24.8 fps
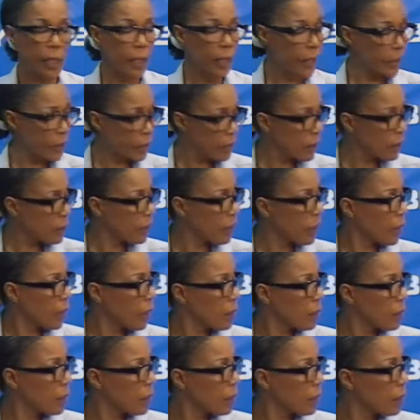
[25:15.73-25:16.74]

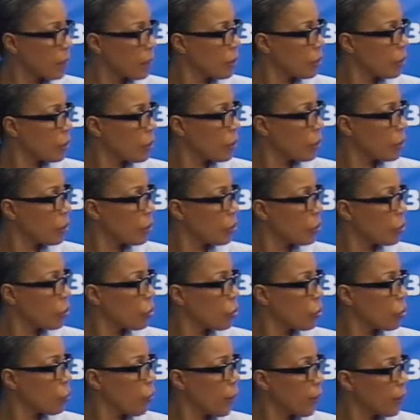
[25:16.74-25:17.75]
exercises
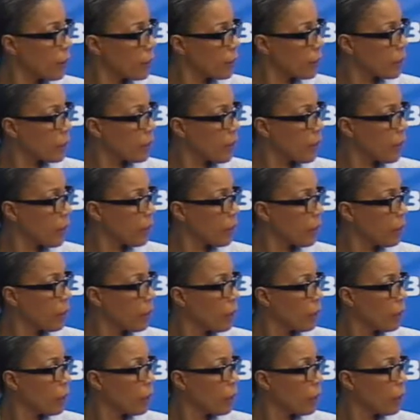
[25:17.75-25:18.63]
twice a day,